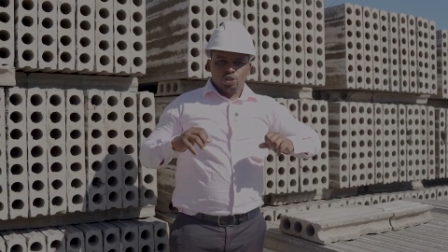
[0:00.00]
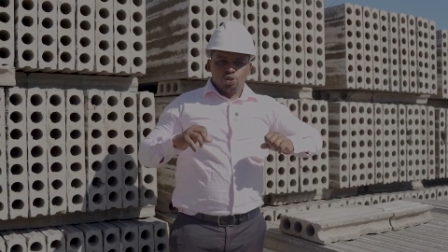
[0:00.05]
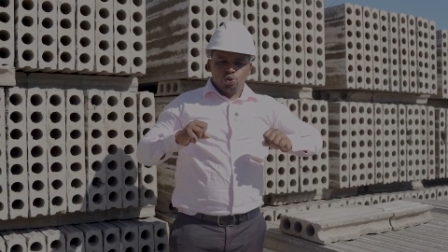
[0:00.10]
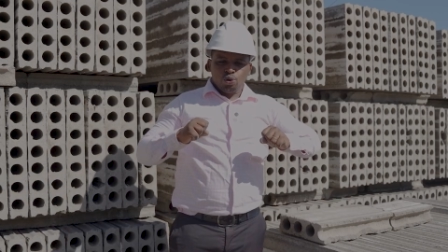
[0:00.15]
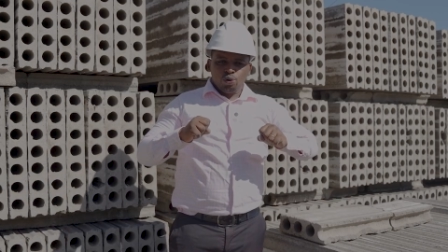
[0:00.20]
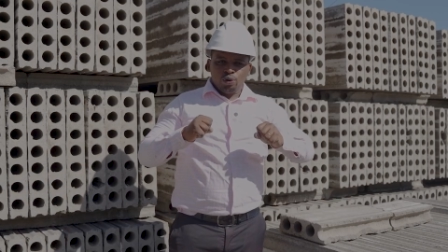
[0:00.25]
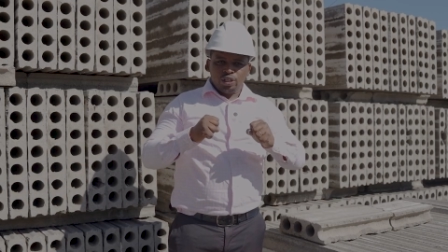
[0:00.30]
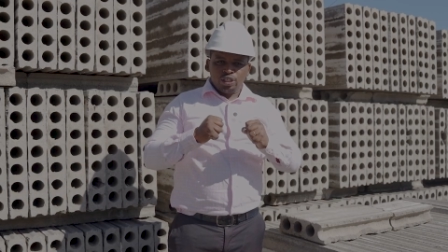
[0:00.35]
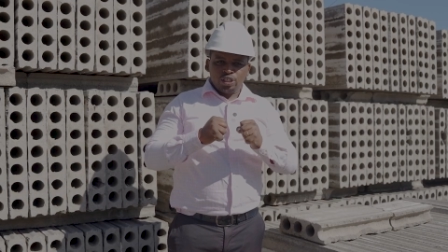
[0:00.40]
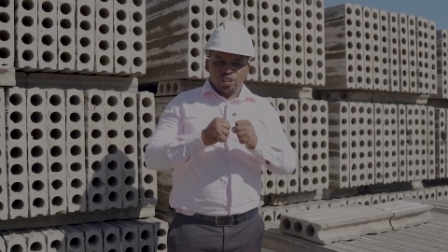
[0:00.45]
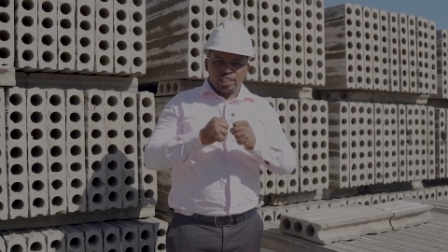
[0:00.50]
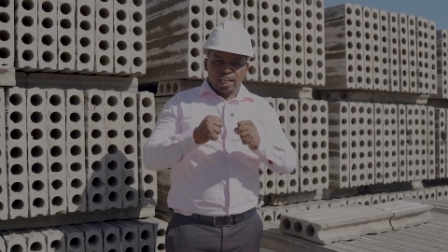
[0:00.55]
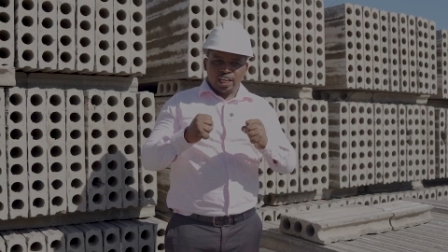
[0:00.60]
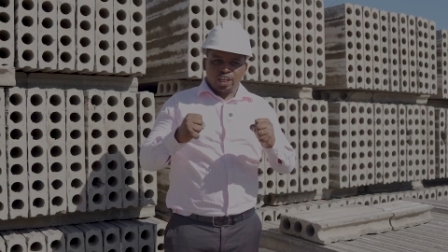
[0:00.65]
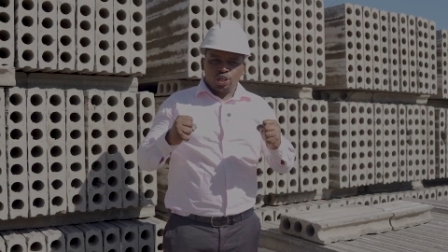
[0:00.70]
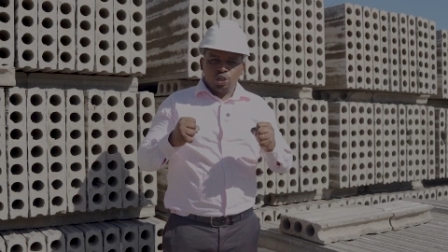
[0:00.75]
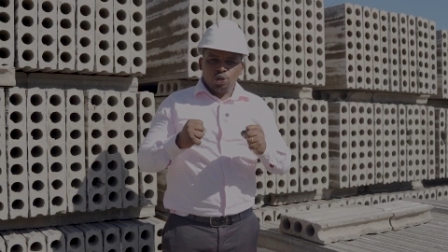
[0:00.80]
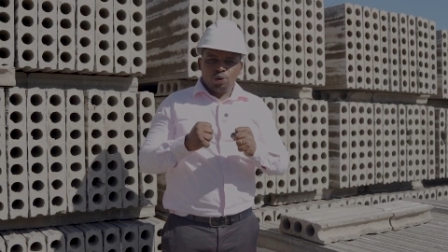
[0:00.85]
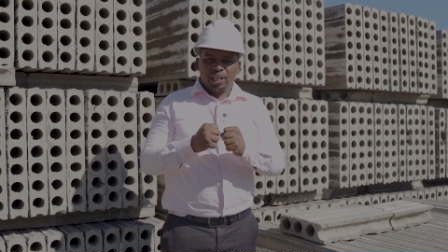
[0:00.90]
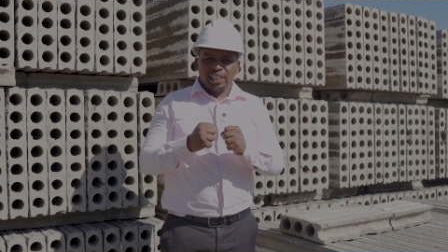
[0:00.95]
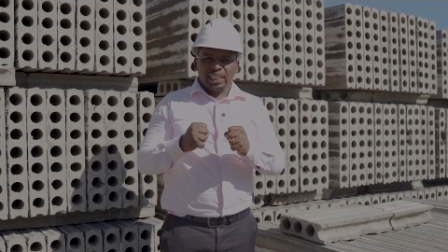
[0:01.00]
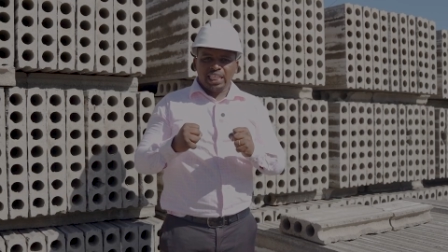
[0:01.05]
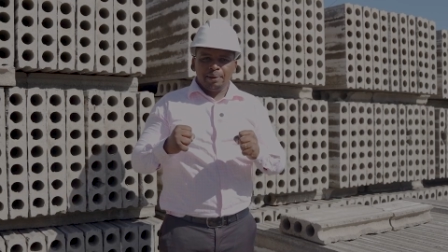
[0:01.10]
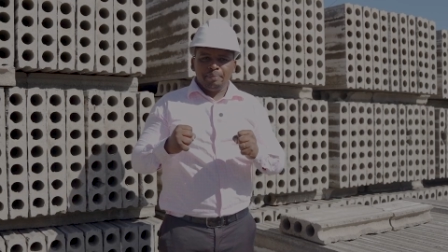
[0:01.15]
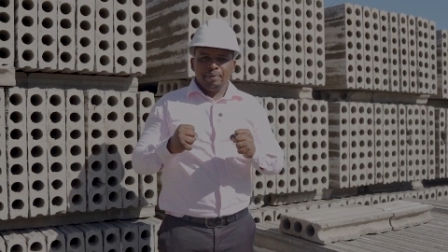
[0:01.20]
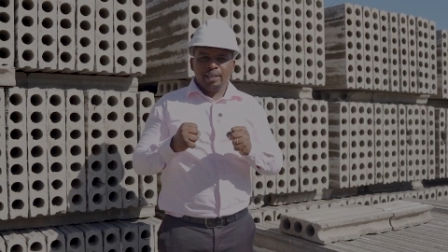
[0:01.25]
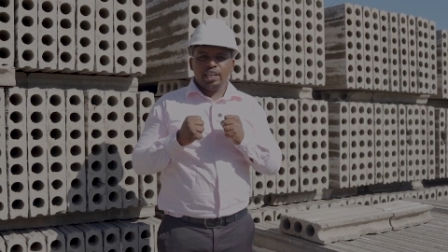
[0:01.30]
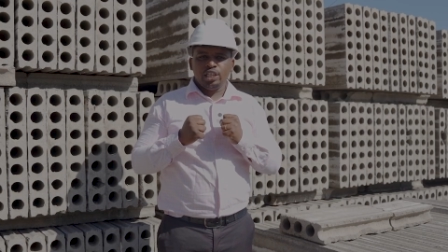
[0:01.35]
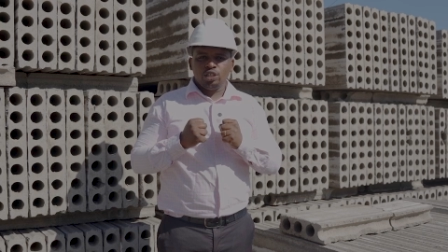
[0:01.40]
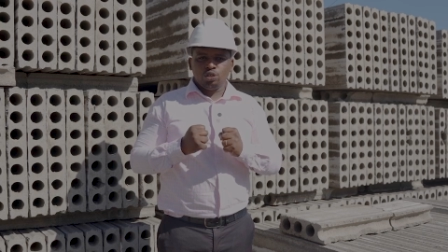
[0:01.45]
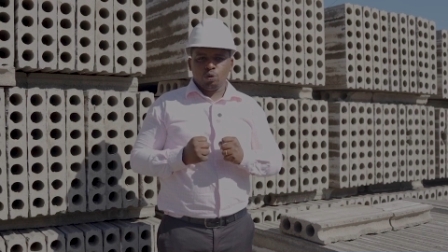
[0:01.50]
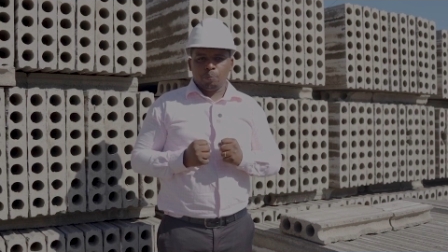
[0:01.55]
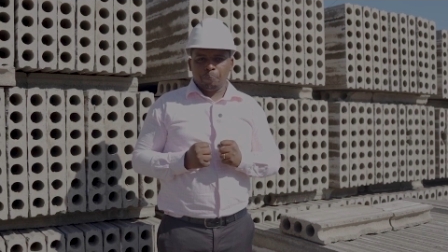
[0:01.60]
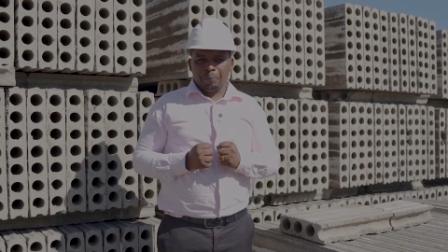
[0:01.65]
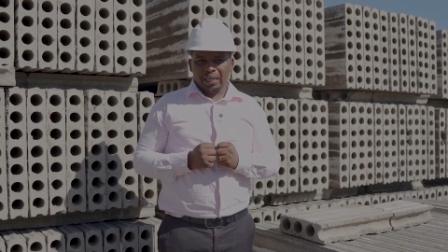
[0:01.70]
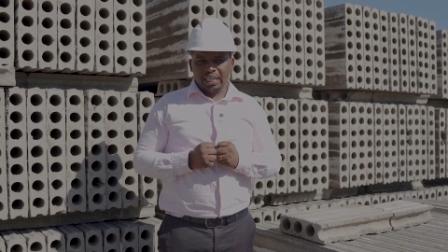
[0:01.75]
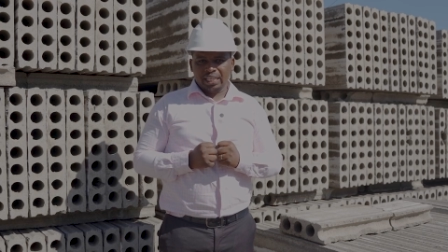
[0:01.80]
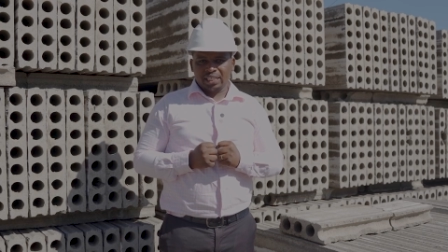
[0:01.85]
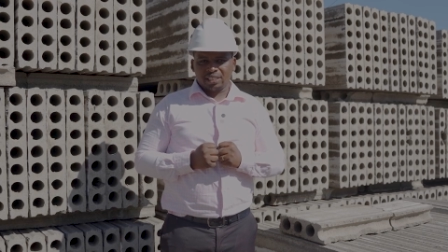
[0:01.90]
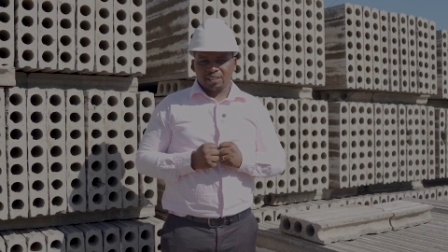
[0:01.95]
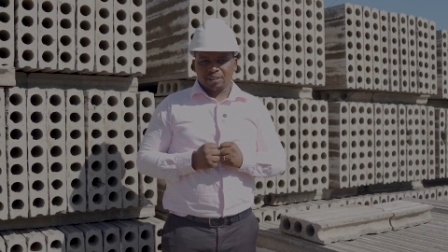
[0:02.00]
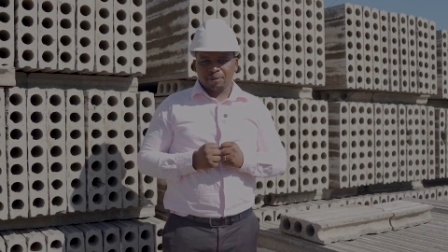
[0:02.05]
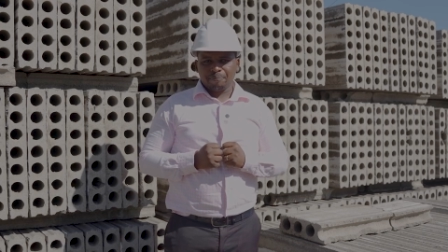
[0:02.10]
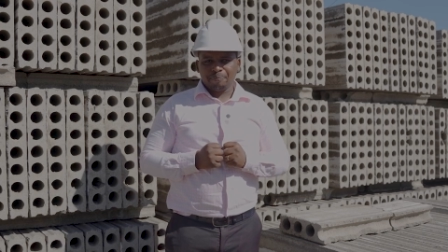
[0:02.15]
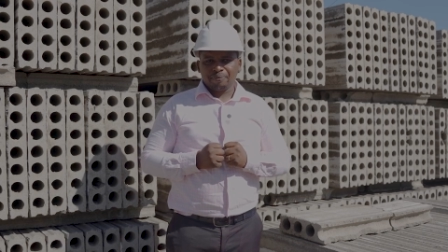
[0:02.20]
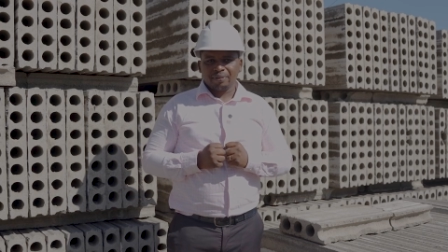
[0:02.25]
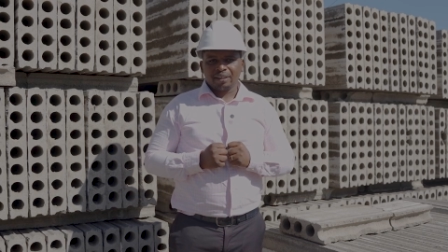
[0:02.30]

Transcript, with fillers: to secure them into place.